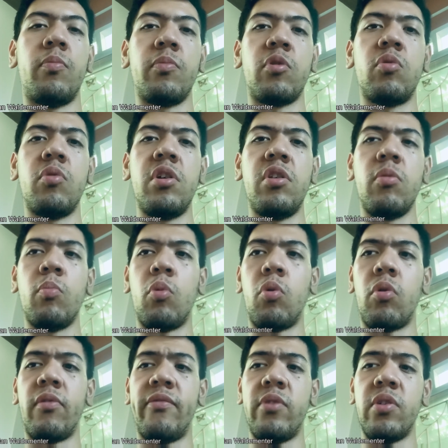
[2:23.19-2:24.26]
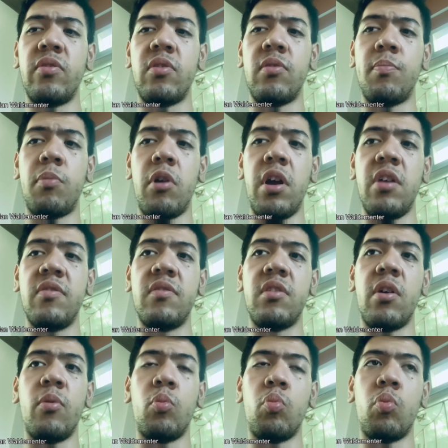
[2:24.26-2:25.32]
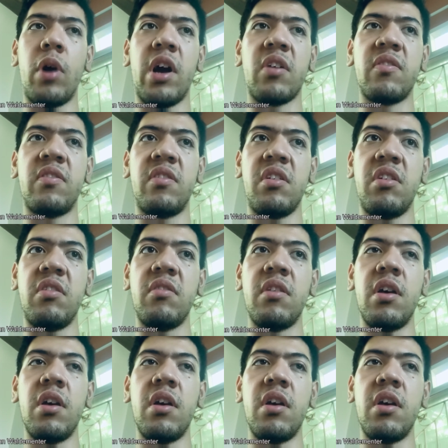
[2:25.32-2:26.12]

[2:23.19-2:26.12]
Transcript: creating more of the spread, the vaccine,